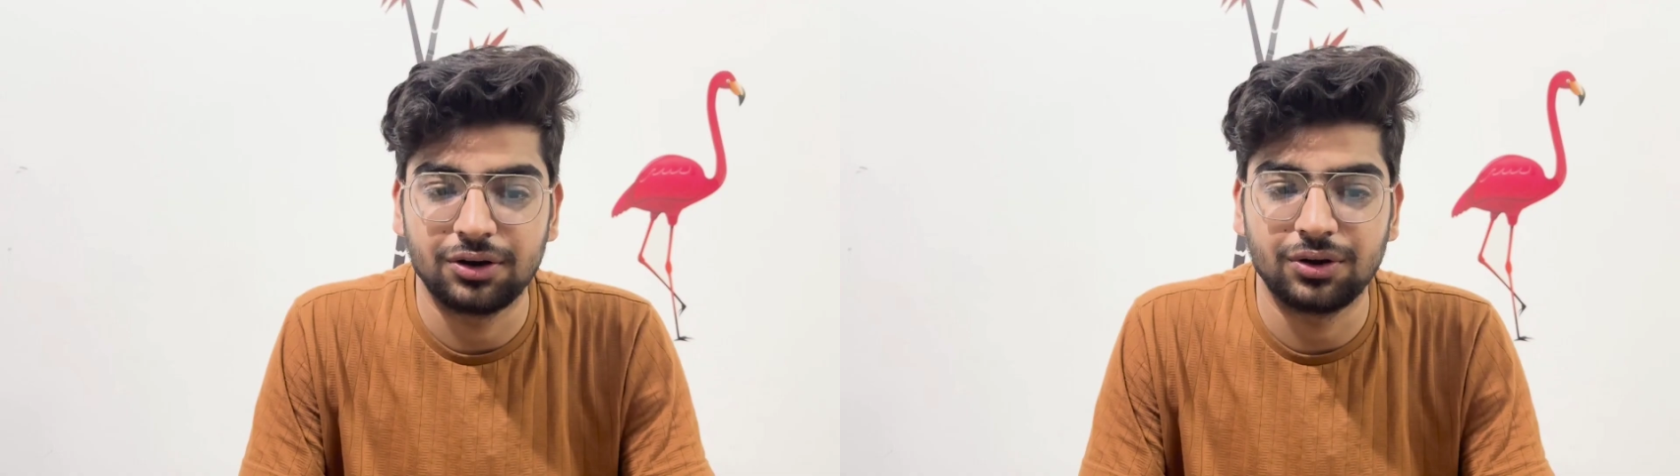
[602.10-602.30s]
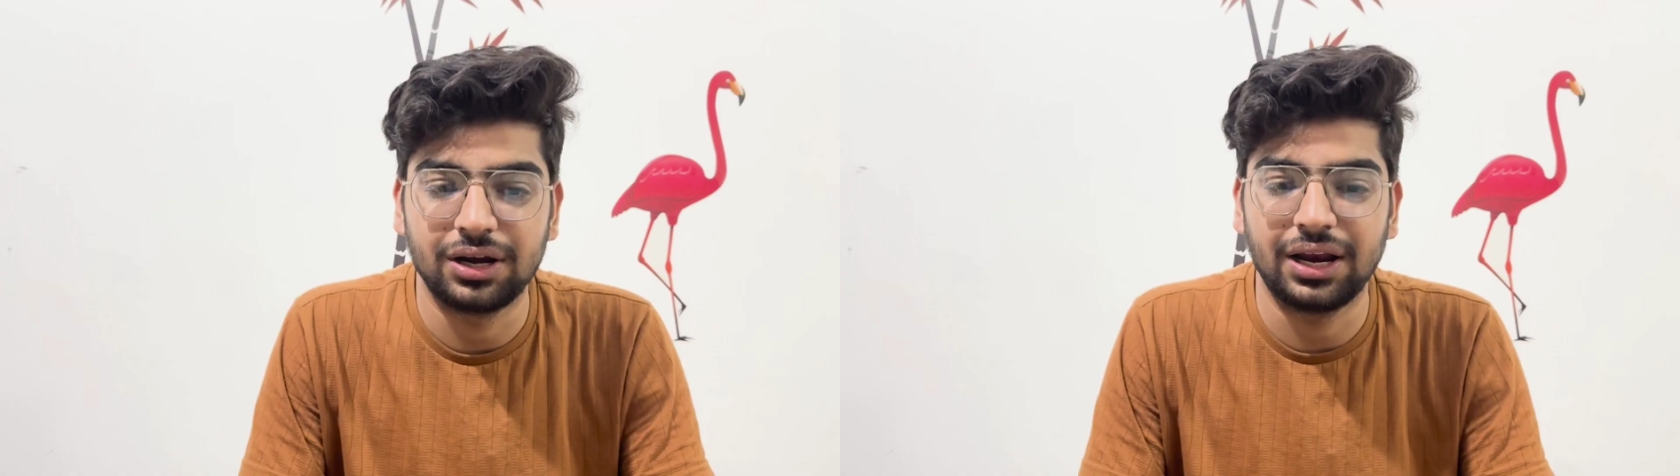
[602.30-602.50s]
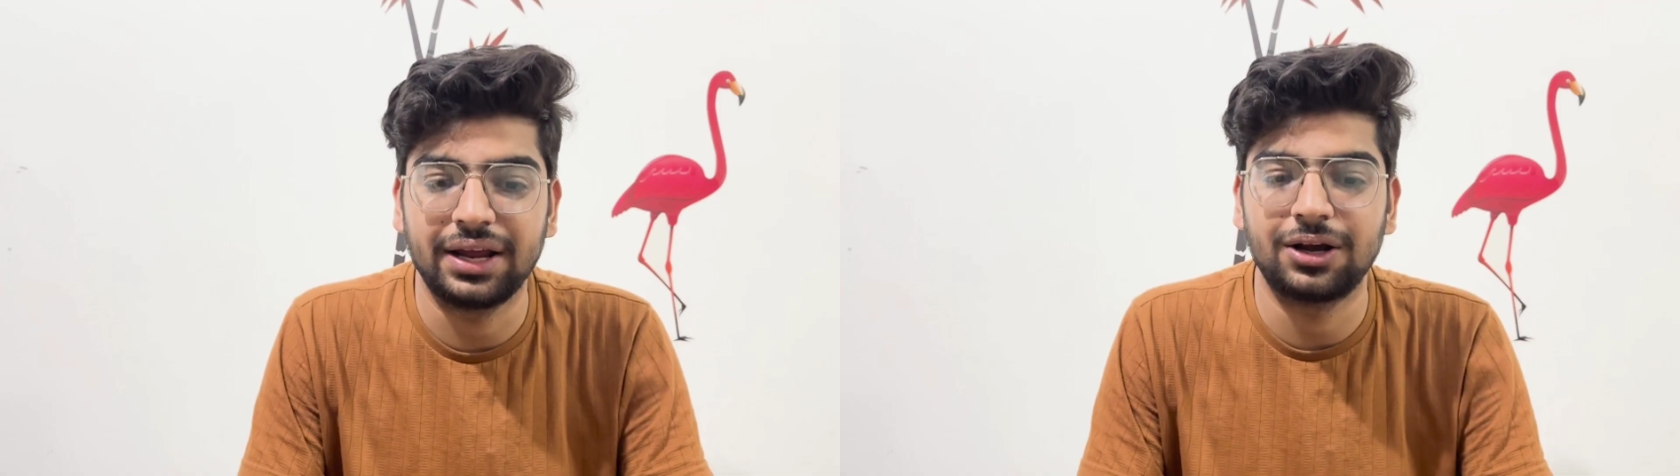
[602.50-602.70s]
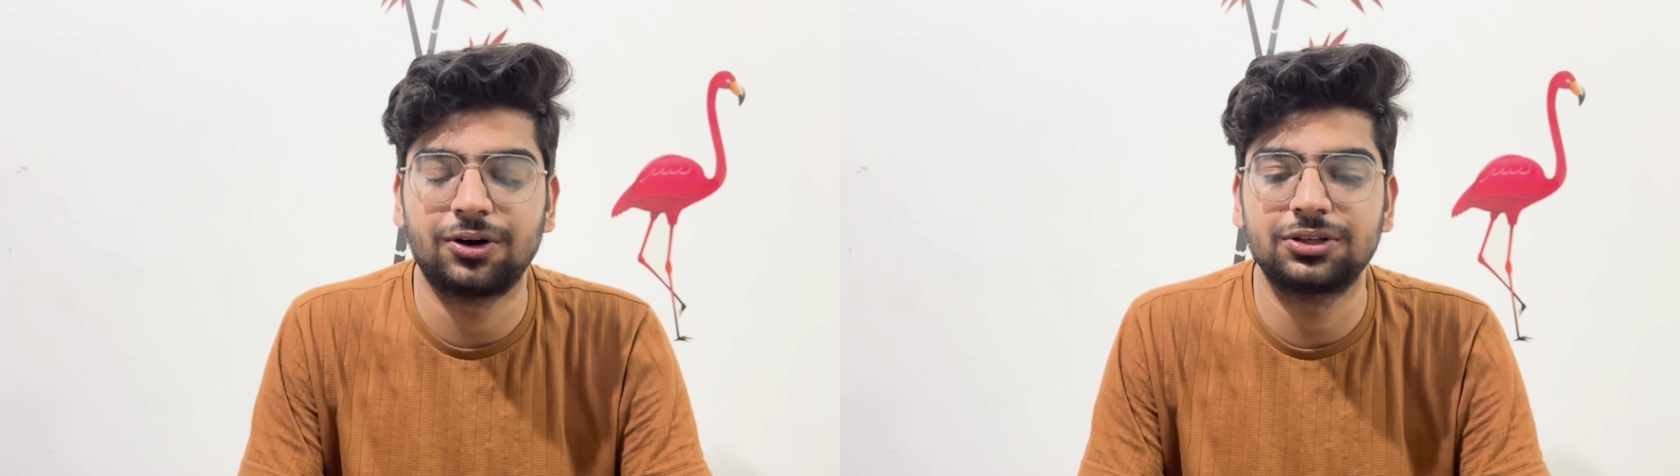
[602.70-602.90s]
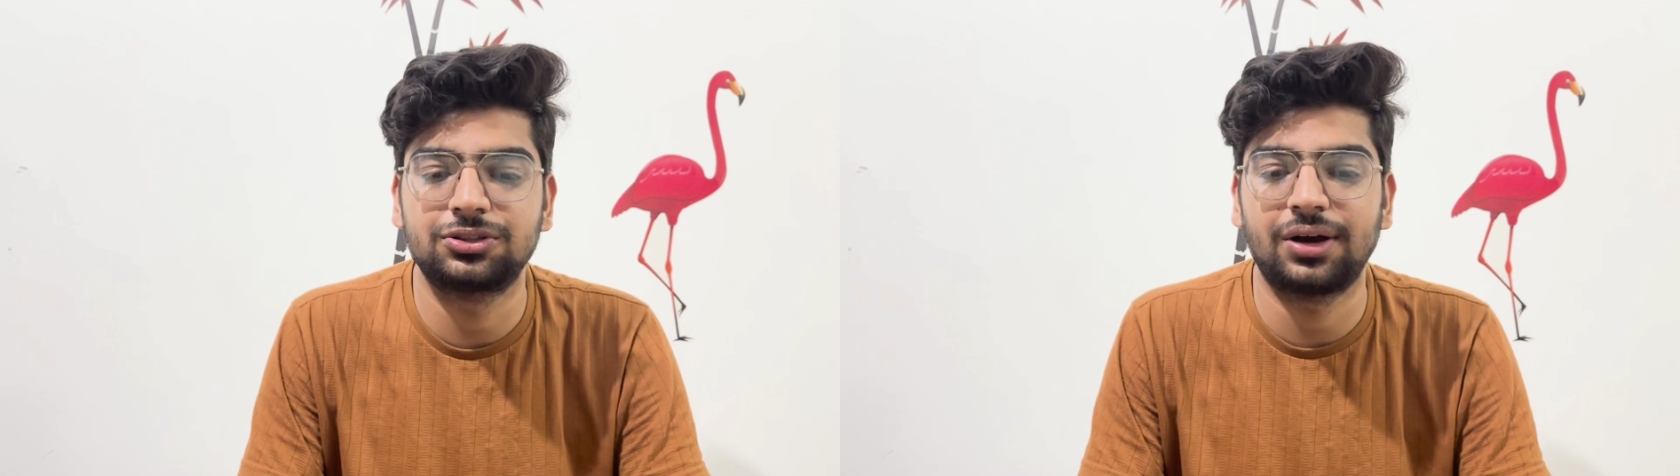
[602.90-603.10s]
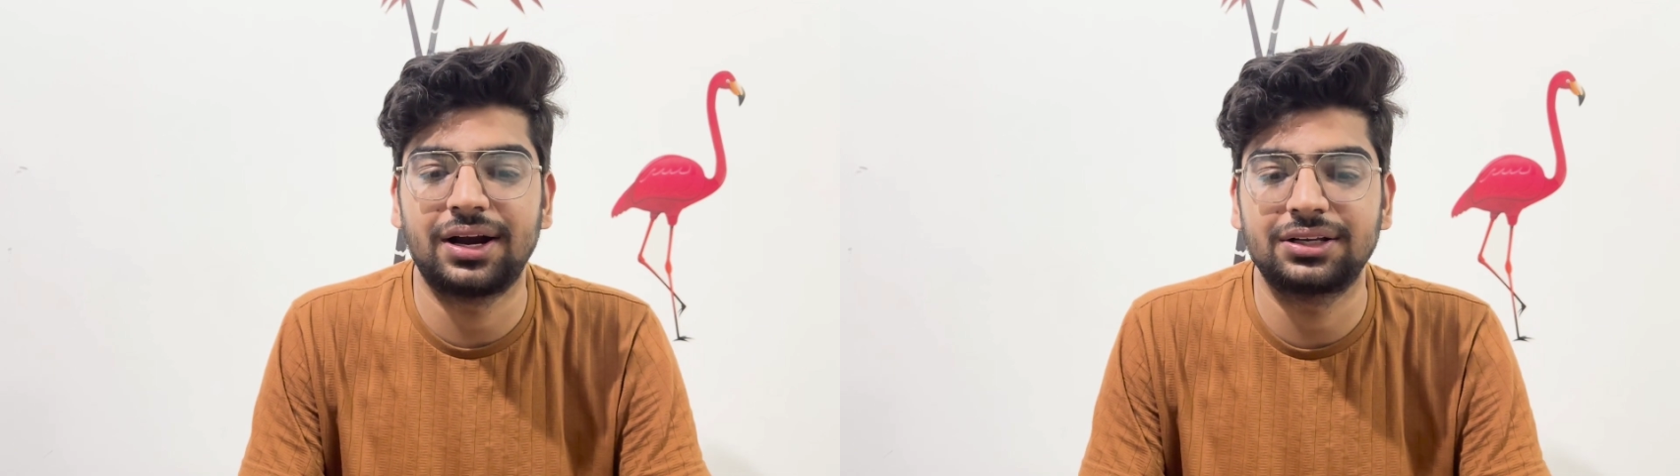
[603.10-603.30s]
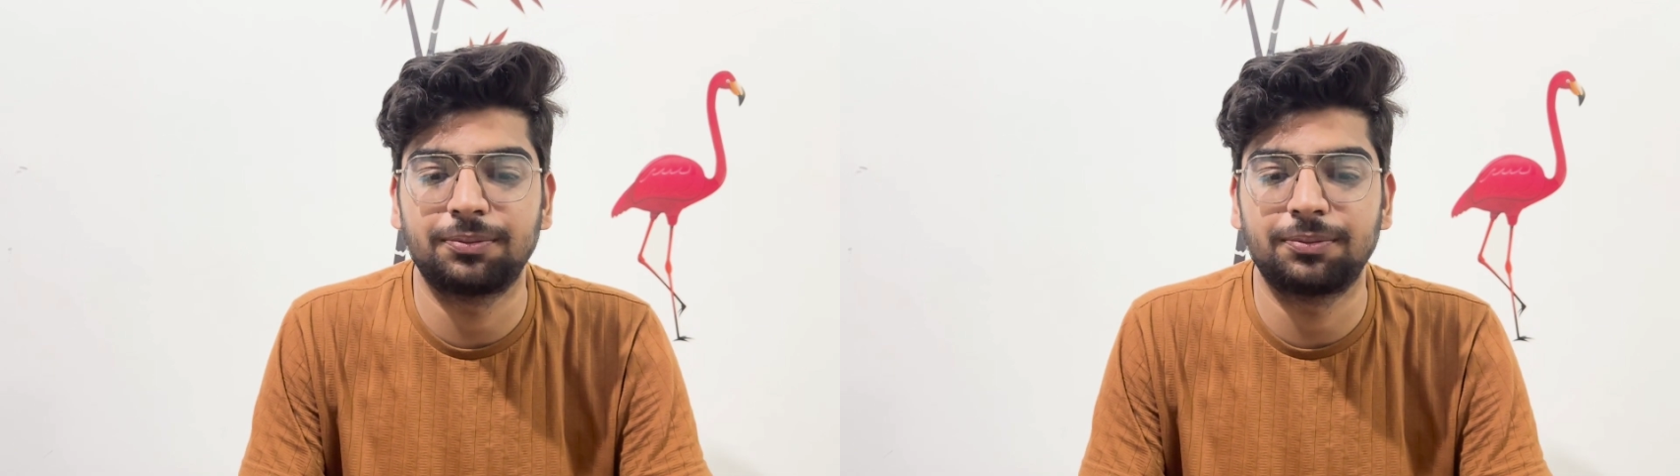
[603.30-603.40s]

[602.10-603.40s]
you can like also add the